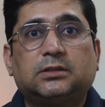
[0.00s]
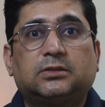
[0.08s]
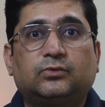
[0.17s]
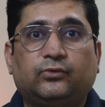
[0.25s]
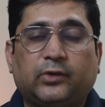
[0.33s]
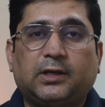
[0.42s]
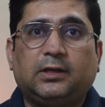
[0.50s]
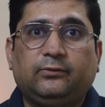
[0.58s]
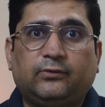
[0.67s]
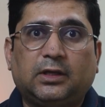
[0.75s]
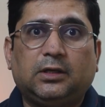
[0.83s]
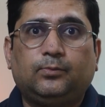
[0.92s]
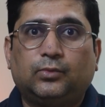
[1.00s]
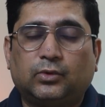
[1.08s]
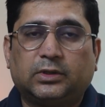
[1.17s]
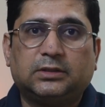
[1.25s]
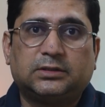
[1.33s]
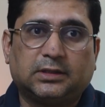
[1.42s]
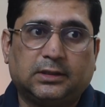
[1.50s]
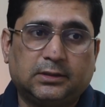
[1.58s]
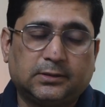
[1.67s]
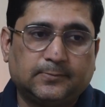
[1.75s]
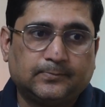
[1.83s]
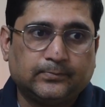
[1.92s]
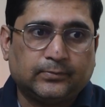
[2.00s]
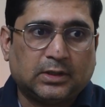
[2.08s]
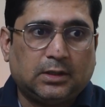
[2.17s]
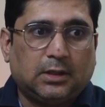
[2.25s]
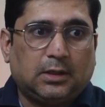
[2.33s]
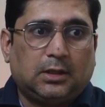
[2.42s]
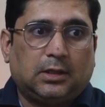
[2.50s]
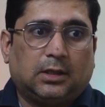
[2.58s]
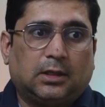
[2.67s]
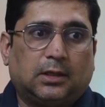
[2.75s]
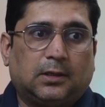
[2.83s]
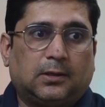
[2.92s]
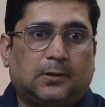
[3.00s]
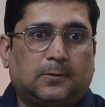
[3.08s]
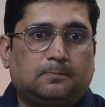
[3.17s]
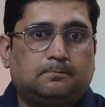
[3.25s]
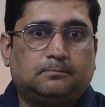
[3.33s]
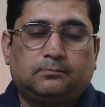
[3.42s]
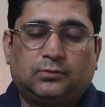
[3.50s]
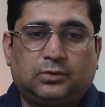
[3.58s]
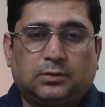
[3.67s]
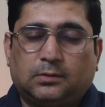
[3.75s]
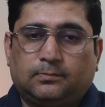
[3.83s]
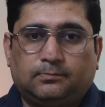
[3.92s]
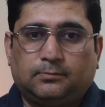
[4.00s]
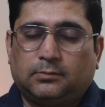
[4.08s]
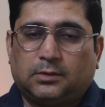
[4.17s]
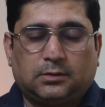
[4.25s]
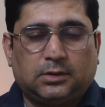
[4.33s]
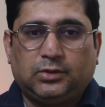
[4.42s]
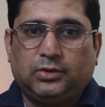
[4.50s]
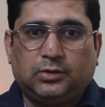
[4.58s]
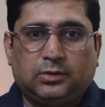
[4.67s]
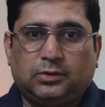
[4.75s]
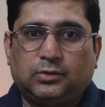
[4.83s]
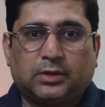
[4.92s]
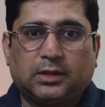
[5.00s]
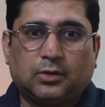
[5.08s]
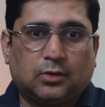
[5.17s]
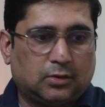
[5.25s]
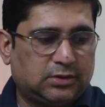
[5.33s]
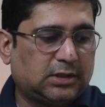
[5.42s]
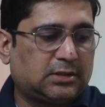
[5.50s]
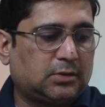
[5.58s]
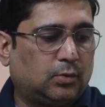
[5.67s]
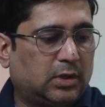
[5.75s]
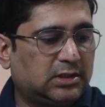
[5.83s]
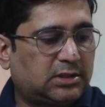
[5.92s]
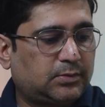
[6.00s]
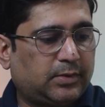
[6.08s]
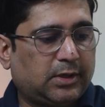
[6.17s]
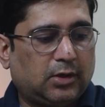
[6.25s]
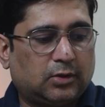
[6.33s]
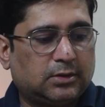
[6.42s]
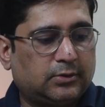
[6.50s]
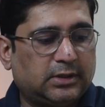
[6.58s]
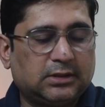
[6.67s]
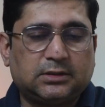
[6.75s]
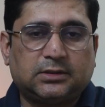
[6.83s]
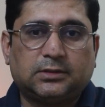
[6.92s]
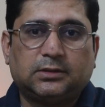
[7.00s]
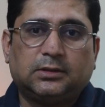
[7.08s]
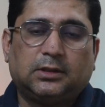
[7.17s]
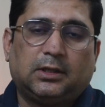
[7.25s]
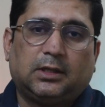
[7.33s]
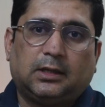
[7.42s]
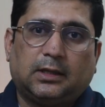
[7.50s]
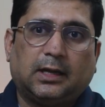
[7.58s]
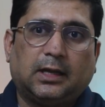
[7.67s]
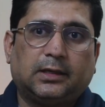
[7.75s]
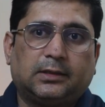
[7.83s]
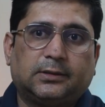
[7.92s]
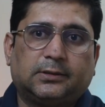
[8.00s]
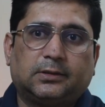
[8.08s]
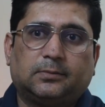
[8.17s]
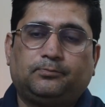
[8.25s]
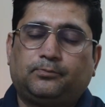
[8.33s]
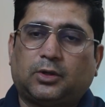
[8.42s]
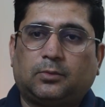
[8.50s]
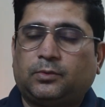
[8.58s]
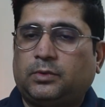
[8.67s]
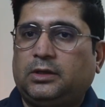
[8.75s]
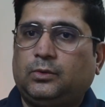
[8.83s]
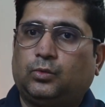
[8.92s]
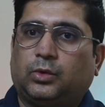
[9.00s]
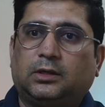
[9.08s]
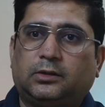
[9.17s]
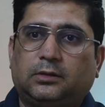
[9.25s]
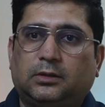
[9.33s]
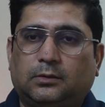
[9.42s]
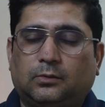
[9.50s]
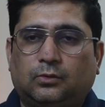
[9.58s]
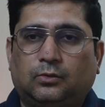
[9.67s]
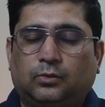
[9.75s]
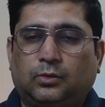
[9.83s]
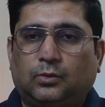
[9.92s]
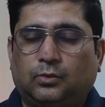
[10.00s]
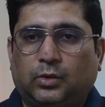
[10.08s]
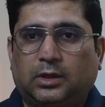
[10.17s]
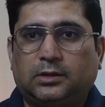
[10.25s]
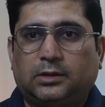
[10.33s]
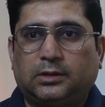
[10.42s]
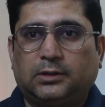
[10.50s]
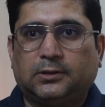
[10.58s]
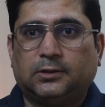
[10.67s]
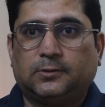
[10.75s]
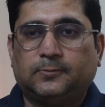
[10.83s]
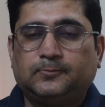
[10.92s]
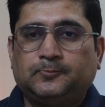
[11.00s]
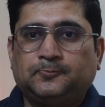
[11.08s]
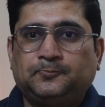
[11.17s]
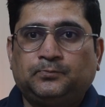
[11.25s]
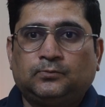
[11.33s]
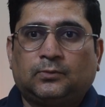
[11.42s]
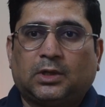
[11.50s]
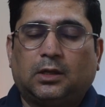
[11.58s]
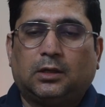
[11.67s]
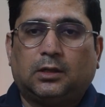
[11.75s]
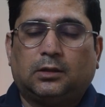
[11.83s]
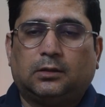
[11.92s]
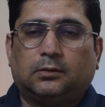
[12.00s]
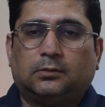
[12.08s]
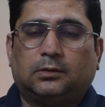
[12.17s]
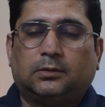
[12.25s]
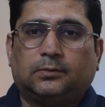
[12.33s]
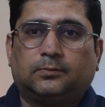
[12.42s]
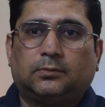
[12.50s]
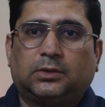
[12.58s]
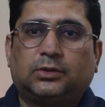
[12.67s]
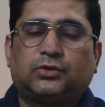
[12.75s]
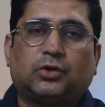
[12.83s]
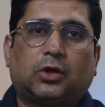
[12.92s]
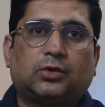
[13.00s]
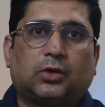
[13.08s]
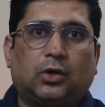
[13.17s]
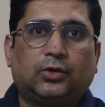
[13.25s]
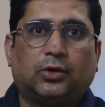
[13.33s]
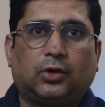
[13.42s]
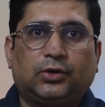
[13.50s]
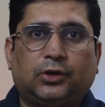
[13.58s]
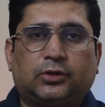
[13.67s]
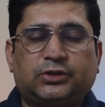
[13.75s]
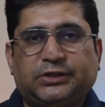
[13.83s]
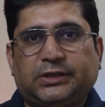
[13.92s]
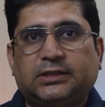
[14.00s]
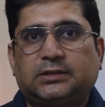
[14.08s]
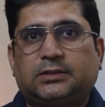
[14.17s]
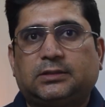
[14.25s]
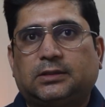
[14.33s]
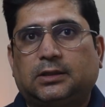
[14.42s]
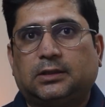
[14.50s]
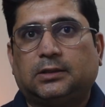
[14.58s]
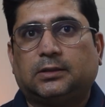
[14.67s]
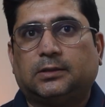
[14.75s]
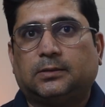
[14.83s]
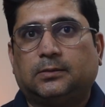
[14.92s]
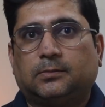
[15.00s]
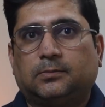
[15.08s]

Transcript: is very very potent scent. Um, you, you can go just one spray on the wrist and probably one one uh, um, shot on on your chest uh,